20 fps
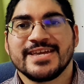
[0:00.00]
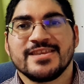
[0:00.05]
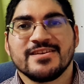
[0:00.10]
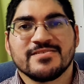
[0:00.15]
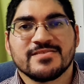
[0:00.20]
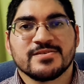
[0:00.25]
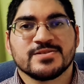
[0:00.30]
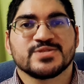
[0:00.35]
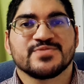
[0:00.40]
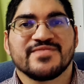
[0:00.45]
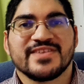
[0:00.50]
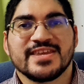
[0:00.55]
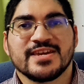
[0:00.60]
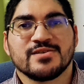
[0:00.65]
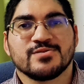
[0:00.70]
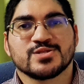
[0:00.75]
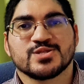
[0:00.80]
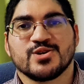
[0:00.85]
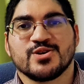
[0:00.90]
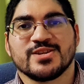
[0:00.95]
any of those
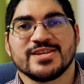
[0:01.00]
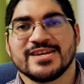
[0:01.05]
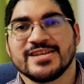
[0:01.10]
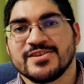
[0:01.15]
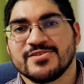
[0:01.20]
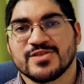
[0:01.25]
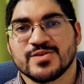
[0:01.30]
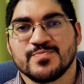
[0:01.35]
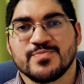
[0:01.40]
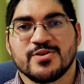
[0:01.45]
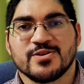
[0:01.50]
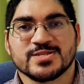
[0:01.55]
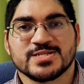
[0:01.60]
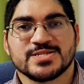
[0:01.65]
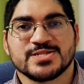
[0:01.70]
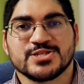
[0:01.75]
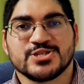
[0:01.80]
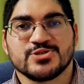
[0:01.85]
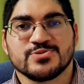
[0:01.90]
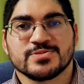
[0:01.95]
videos on any of the
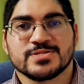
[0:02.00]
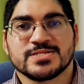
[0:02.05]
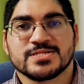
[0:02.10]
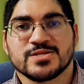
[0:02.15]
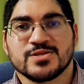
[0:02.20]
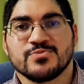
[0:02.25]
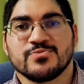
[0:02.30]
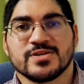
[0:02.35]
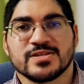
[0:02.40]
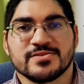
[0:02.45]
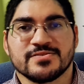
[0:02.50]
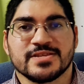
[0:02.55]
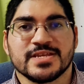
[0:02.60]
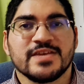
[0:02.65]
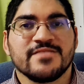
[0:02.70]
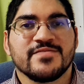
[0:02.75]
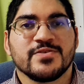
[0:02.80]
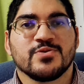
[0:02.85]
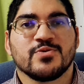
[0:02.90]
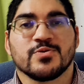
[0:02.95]
parts that you still want to
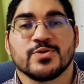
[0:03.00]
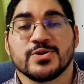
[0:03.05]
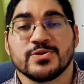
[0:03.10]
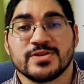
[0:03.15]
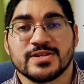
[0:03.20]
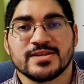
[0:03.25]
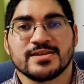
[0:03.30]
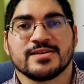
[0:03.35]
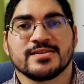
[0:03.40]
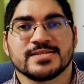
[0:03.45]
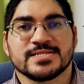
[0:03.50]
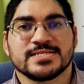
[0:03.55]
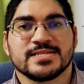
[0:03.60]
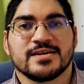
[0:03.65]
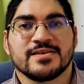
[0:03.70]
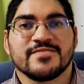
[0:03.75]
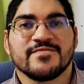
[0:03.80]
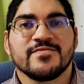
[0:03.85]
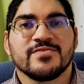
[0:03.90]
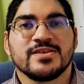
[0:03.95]
review or you didn't
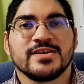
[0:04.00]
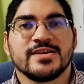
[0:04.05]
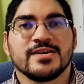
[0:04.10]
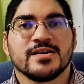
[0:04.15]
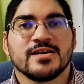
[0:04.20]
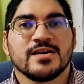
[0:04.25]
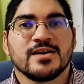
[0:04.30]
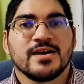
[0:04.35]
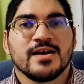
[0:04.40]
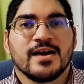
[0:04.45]
understand fully.